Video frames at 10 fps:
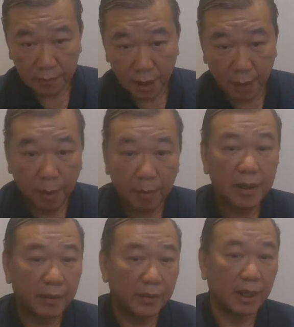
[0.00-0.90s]
A problem
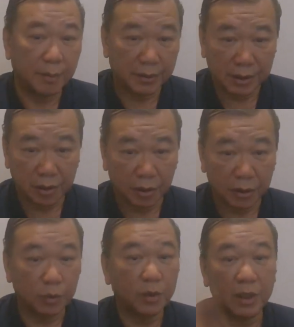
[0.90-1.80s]
having diabetes now, the
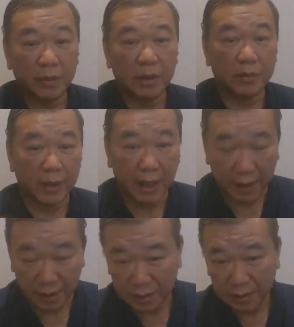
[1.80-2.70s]
sugar level is very high.
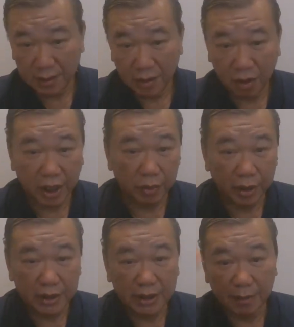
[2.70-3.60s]
Okay, you
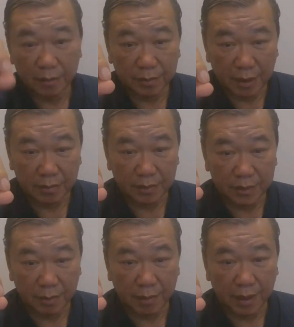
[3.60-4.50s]
eat some
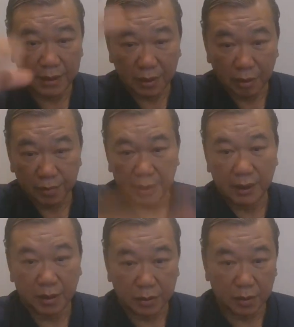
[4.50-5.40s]
medicine to bring
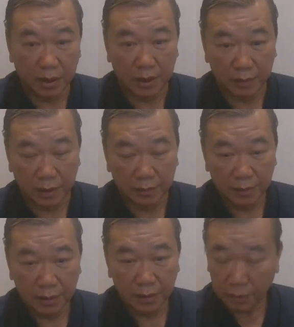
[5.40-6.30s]
down the sugar level.
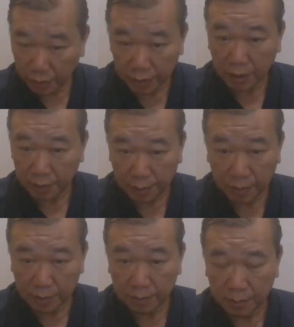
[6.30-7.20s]
Do you solve the
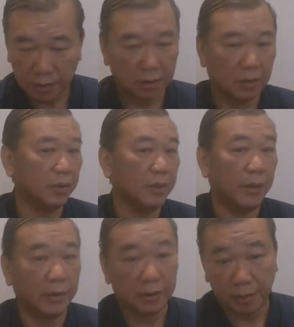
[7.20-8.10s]
problem? No, you
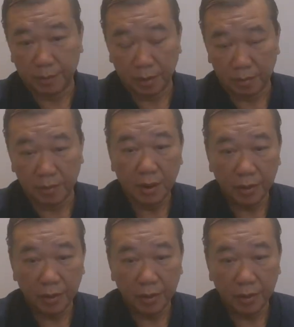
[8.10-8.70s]
never solve the problem.